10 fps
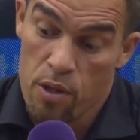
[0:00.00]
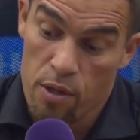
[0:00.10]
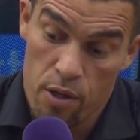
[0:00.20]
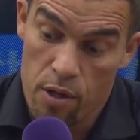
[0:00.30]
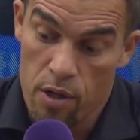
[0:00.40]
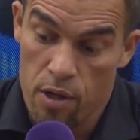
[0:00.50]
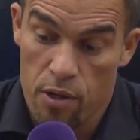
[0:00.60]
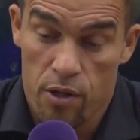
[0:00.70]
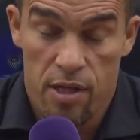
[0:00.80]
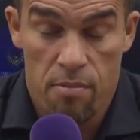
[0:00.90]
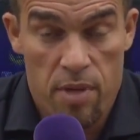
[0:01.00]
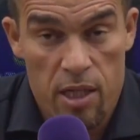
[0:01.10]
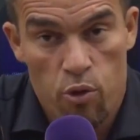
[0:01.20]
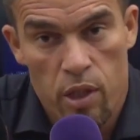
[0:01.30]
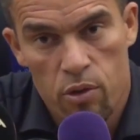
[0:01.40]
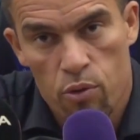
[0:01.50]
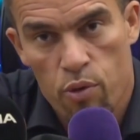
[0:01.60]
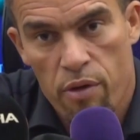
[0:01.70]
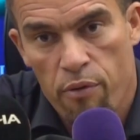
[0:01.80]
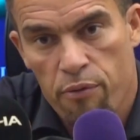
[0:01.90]
the teammate try to
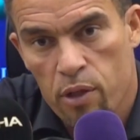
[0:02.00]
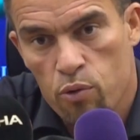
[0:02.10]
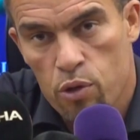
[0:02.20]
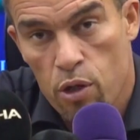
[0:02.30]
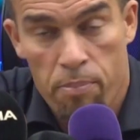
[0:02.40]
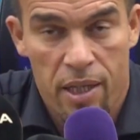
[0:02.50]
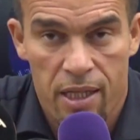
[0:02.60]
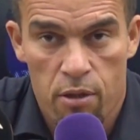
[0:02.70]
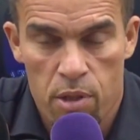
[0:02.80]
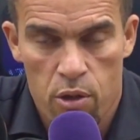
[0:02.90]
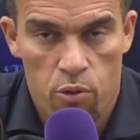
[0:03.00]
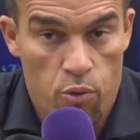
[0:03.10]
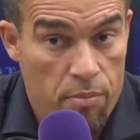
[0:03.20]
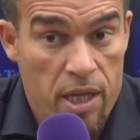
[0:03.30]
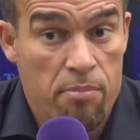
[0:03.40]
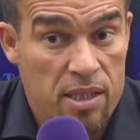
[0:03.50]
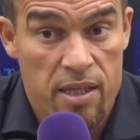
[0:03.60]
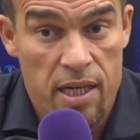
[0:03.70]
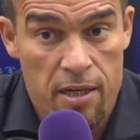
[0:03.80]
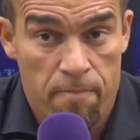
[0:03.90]
do everything to stop, and at the minute we made
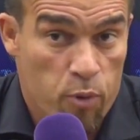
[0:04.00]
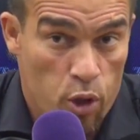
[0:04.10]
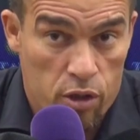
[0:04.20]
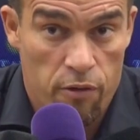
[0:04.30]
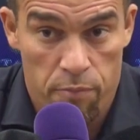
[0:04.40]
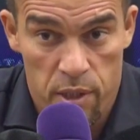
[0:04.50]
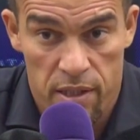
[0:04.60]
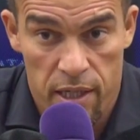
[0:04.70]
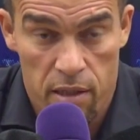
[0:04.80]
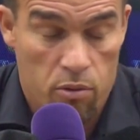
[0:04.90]
mistake, a lot of mistake.